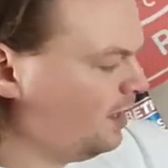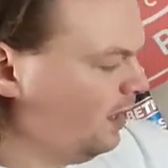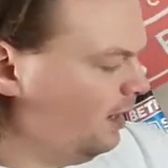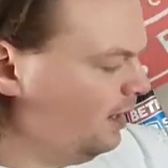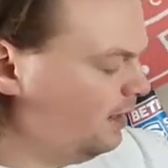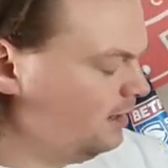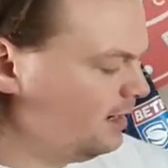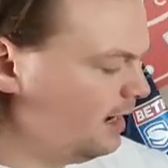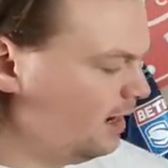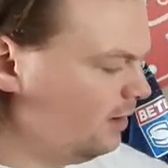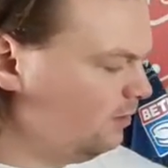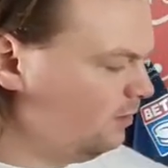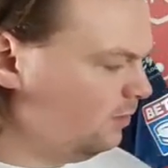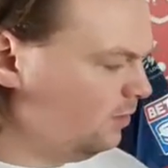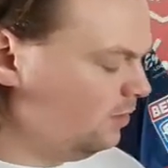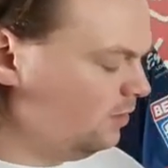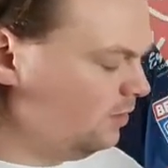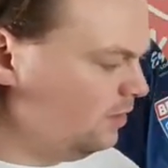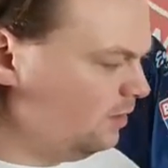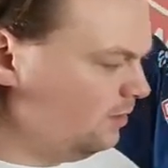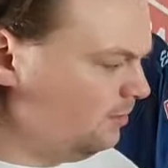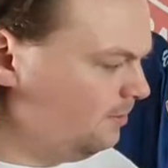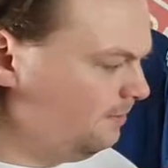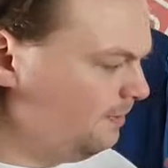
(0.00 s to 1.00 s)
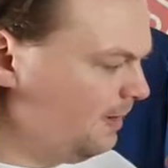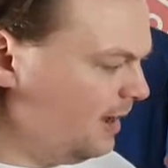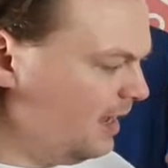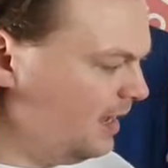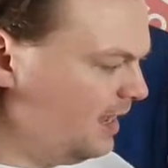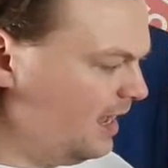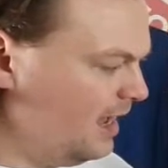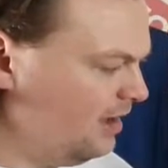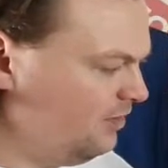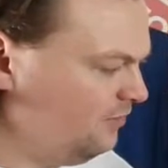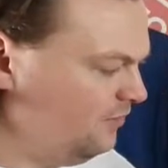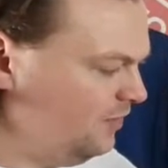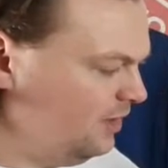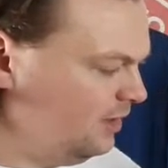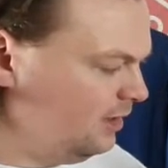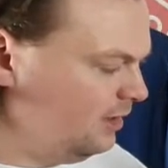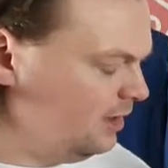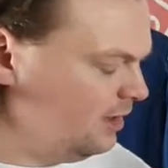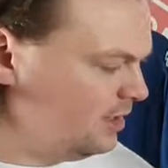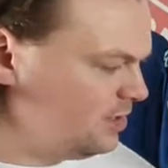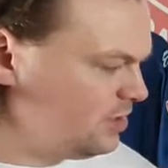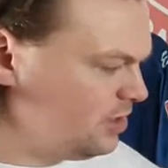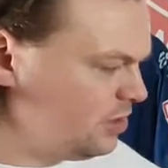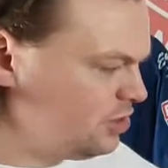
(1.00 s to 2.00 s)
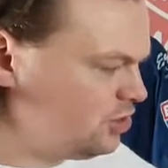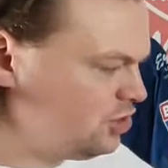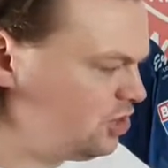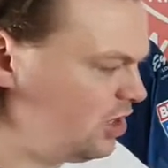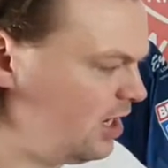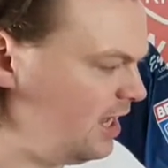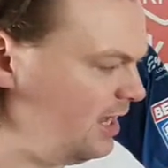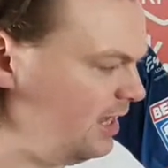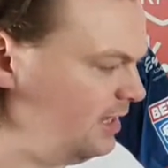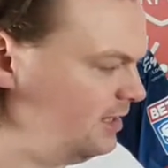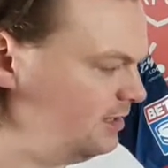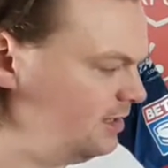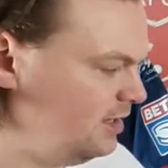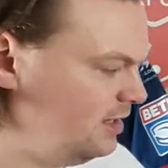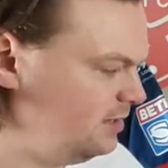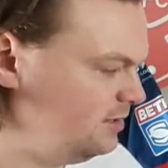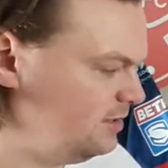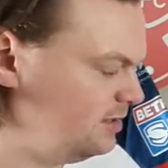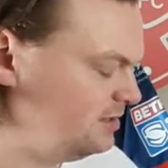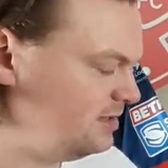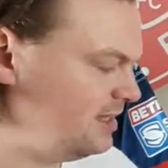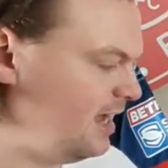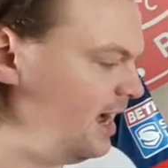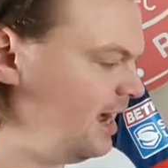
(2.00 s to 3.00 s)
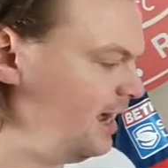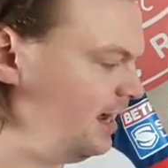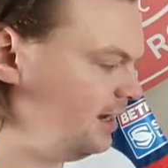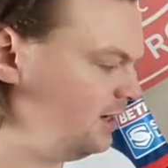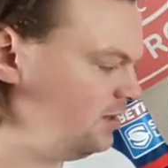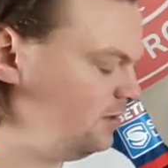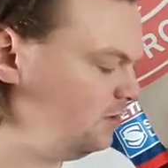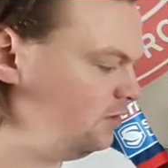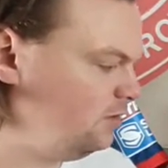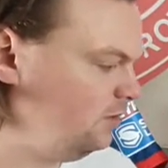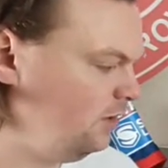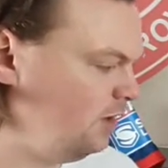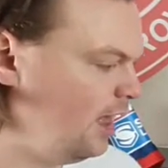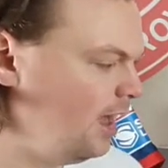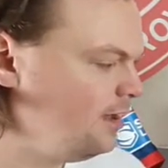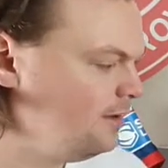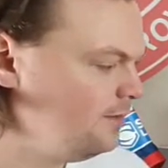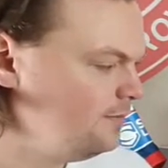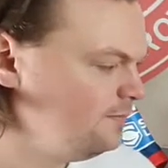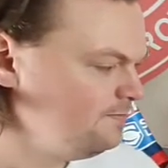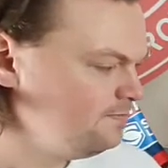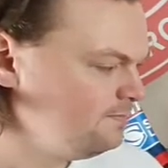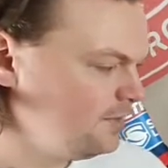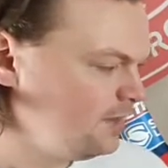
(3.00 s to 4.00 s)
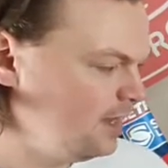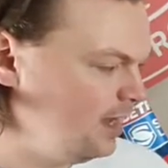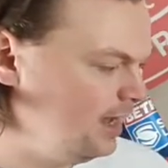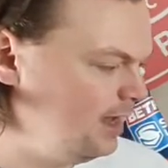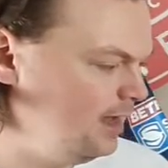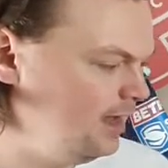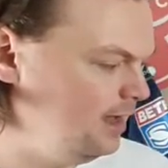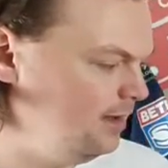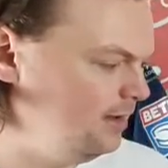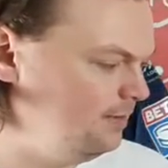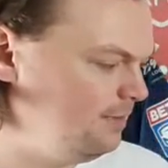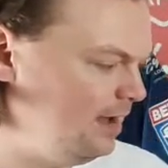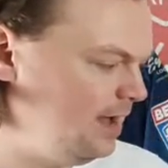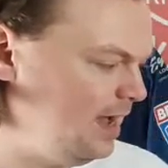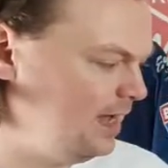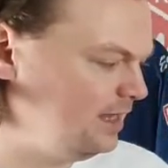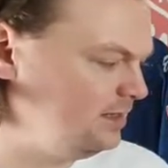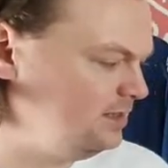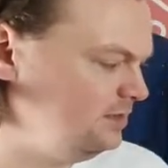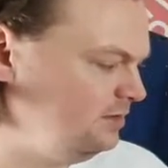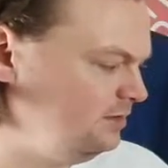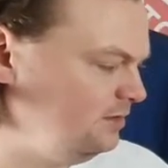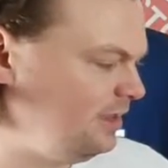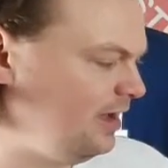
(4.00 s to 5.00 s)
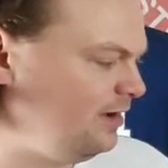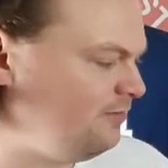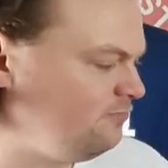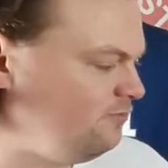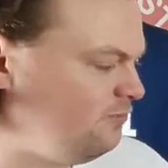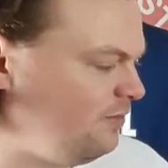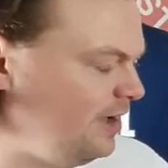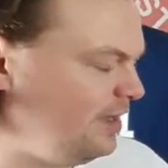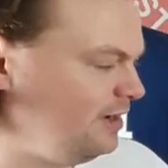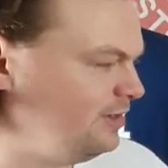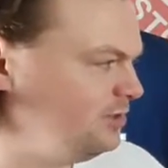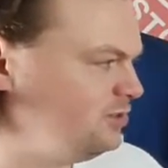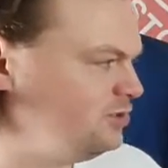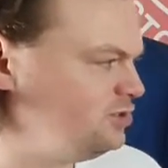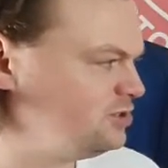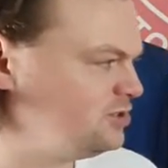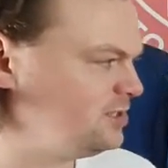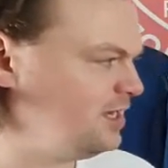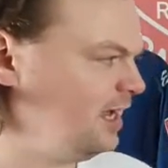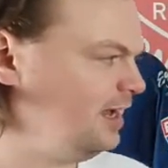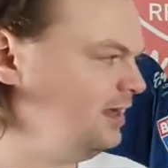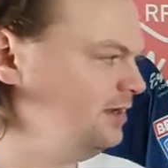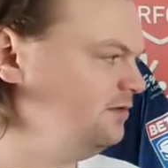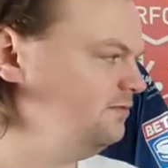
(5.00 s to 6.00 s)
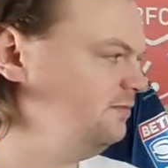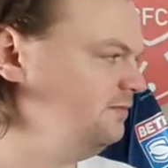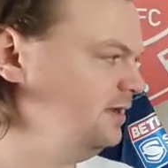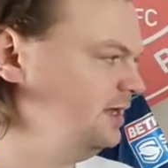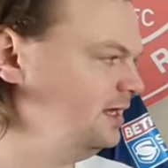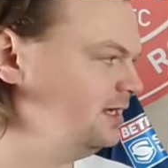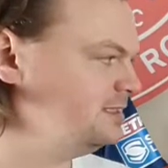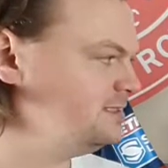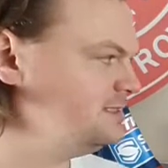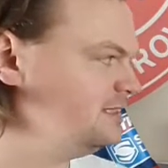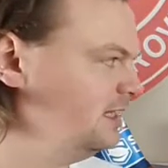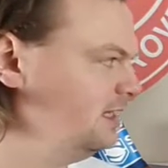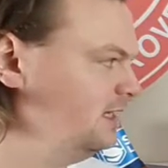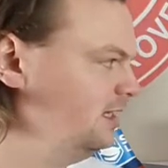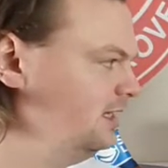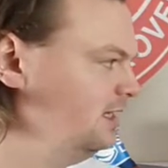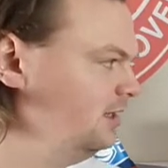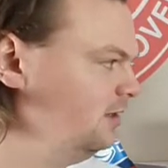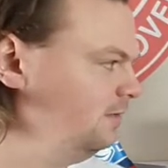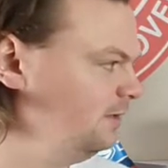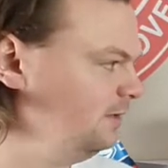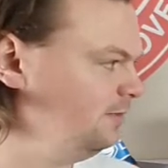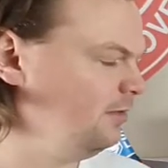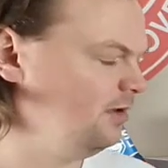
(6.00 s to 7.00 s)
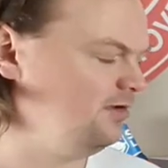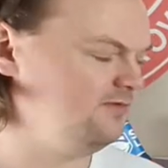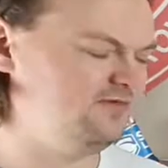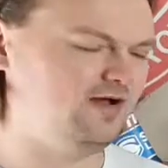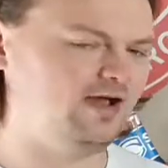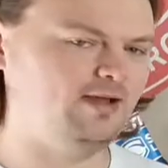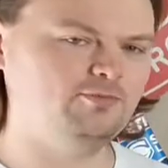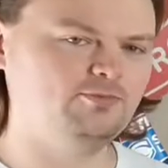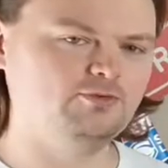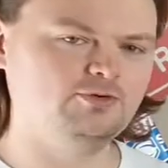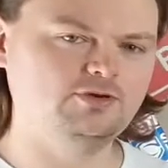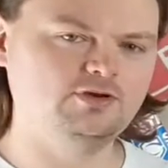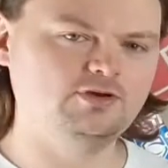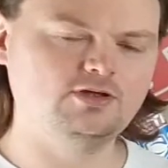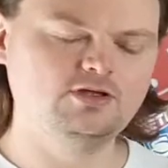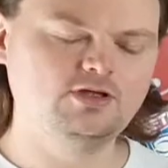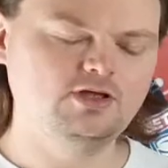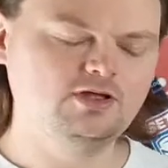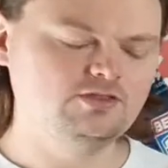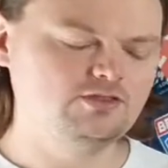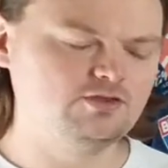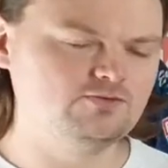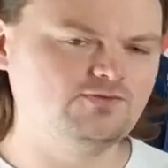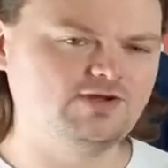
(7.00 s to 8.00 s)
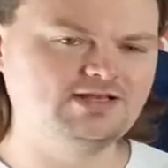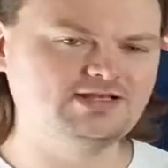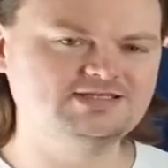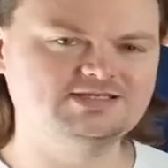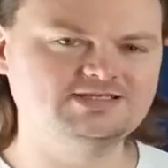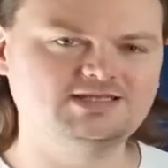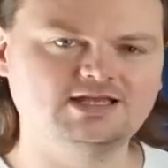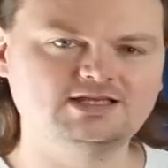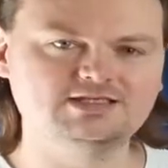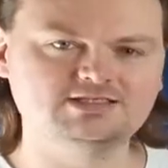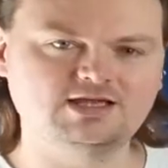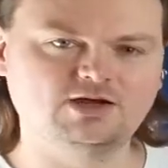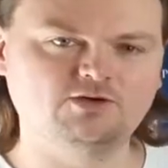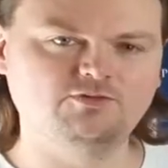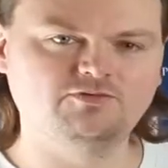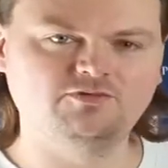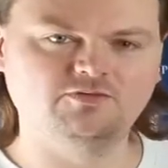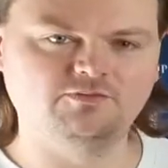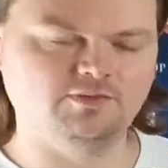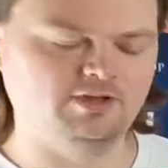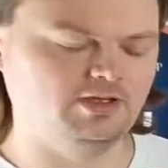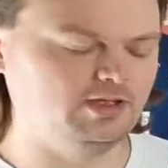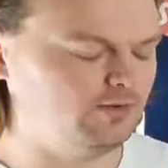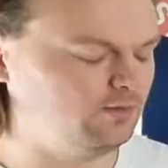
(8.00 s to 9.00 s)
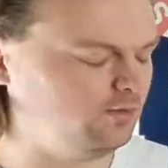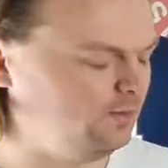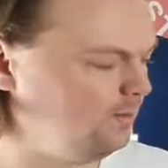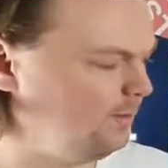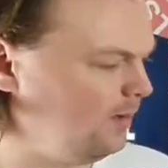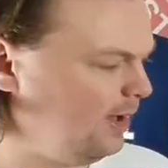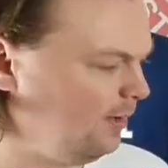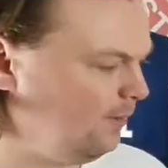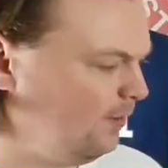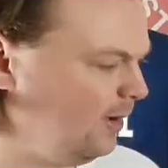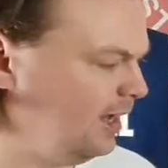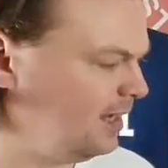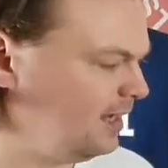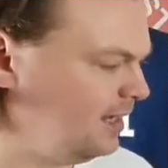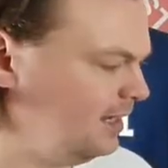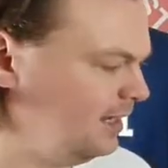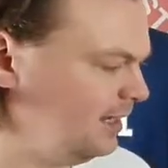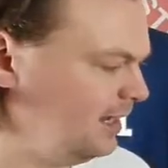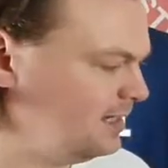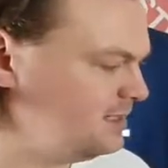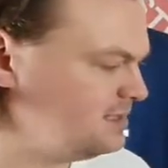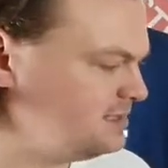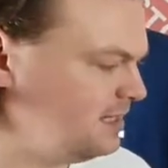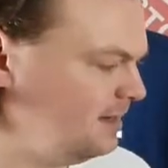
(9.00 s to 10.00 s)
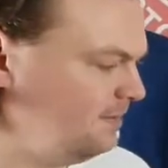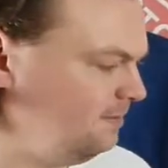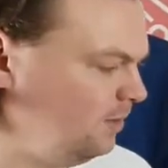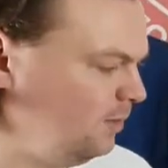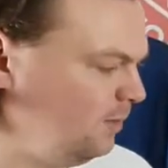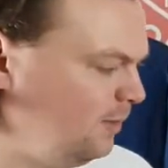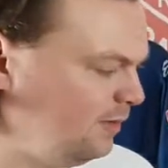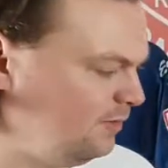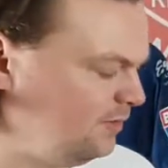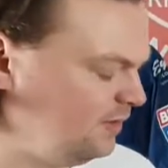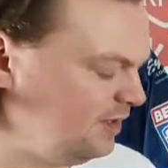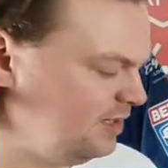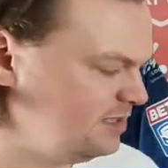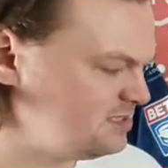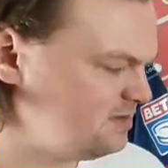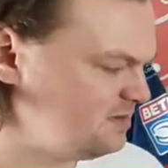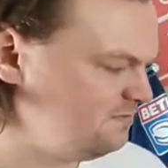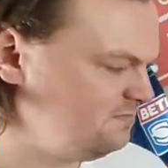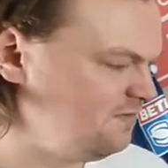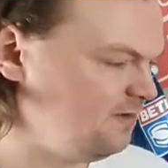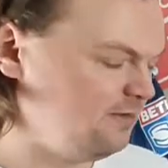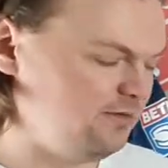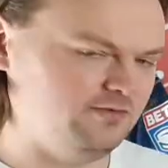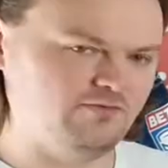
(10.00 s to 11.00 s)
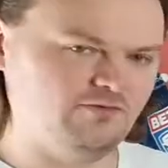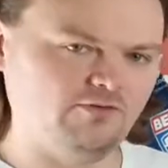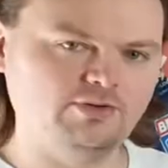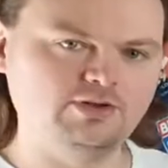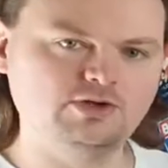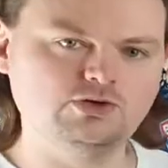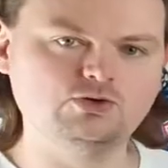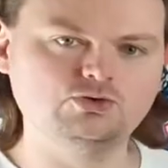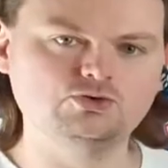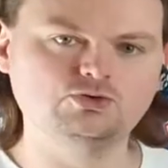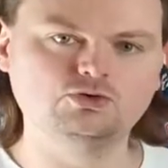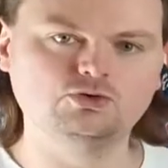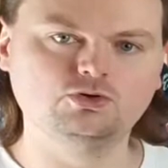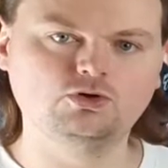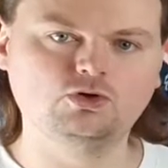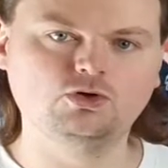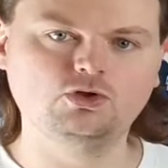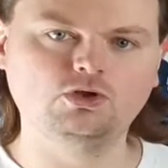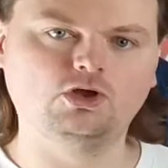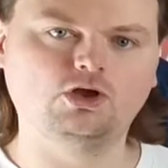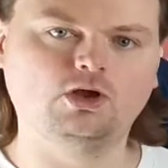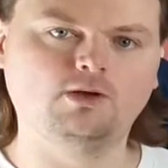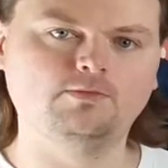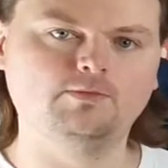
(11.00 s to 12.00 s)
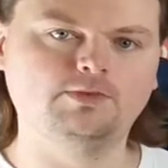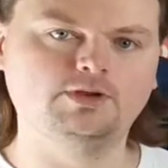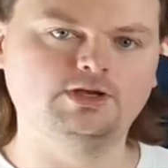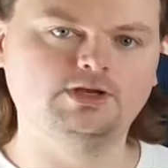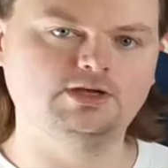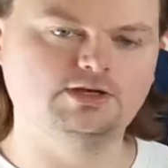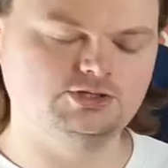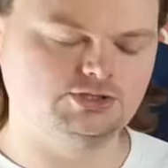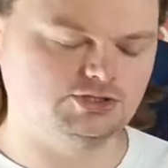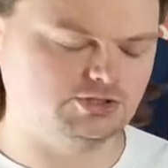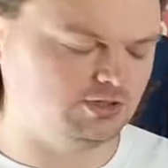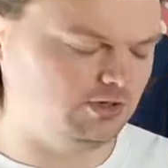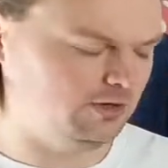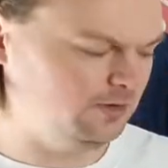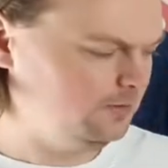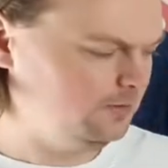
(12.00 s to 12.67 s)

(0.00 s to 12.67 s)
Now, by having a shirt in a dark colour, adding that red just kind of makes it a little bit more vibrant. The red stands out for me working against that blue. I think it's a very, very good colour combination.